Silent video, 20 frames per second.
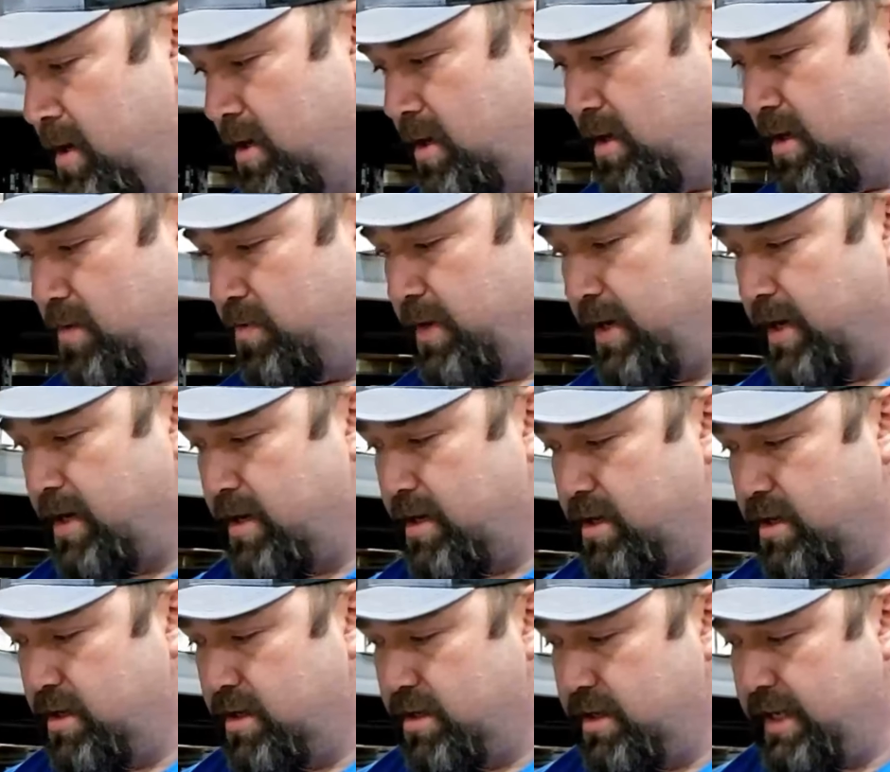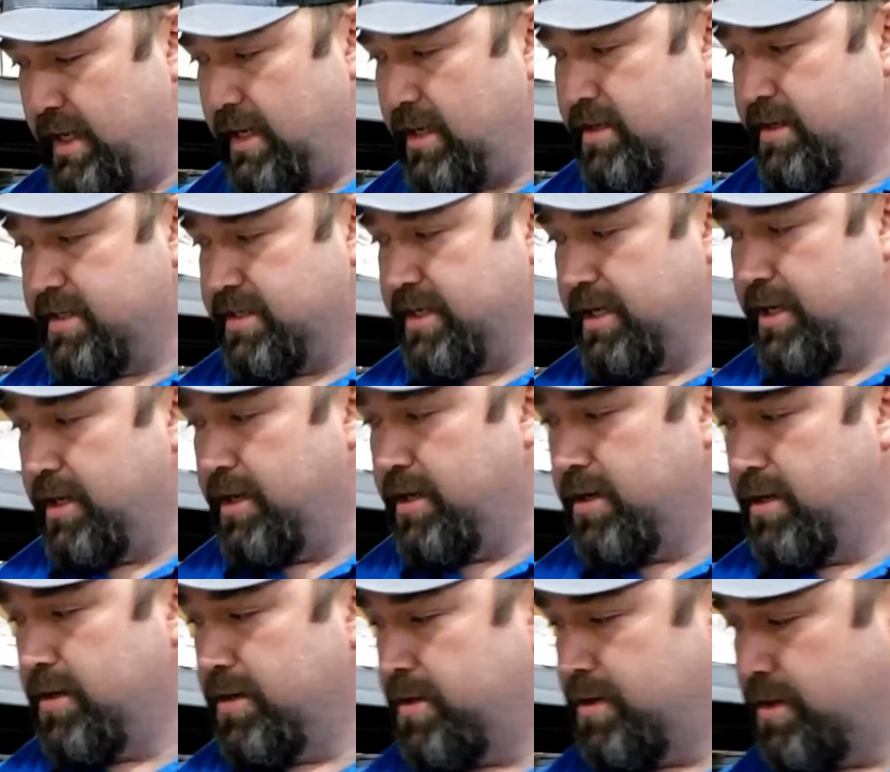We got helix
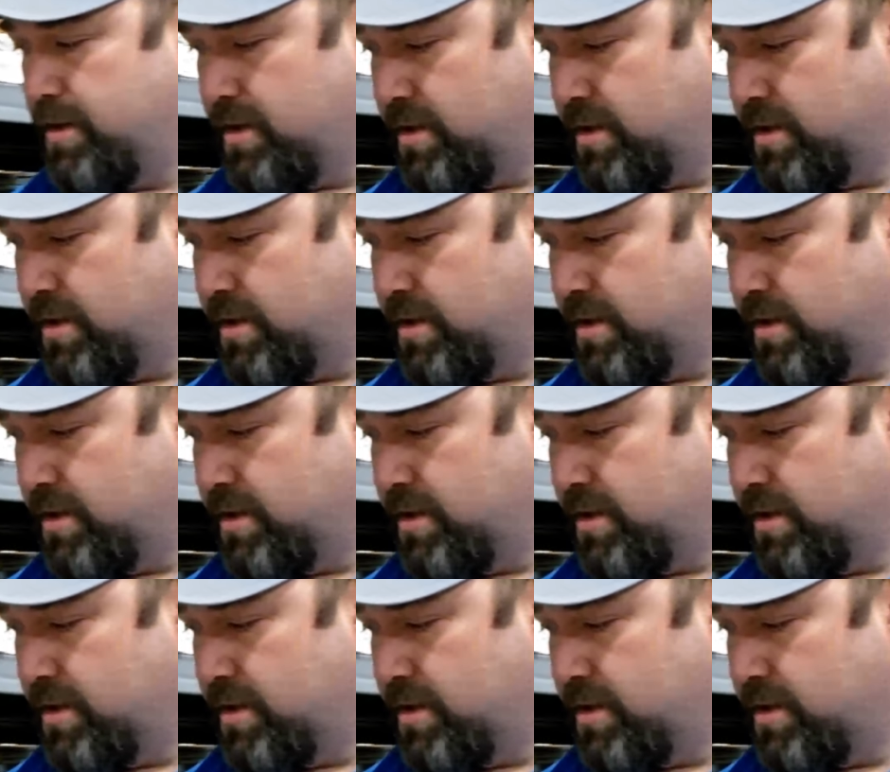here,